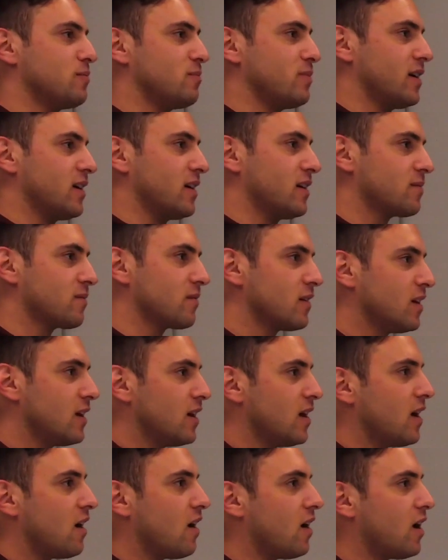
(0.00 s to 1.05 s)
should be.
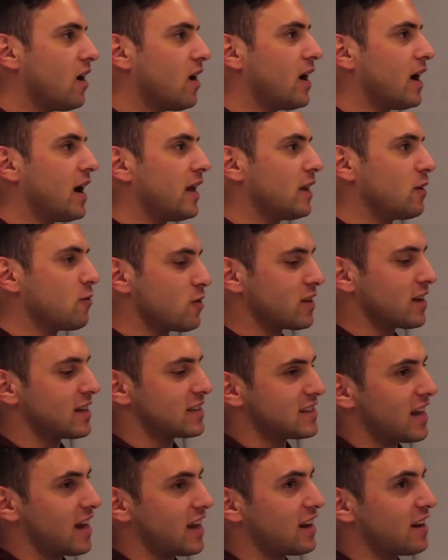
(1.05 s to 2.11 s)
And they
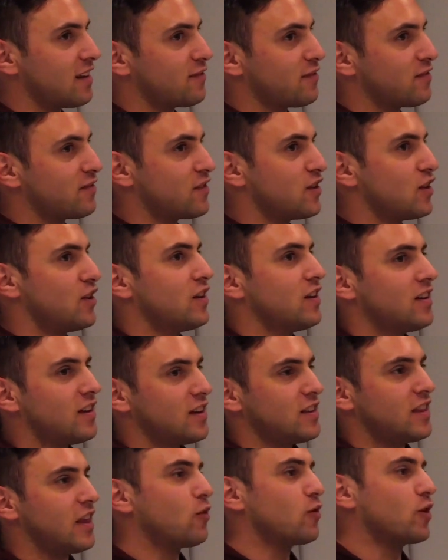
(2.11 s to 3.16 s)
realize that if
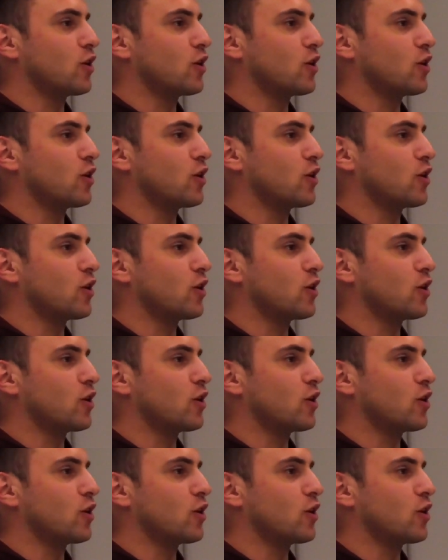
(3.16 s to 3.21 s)
they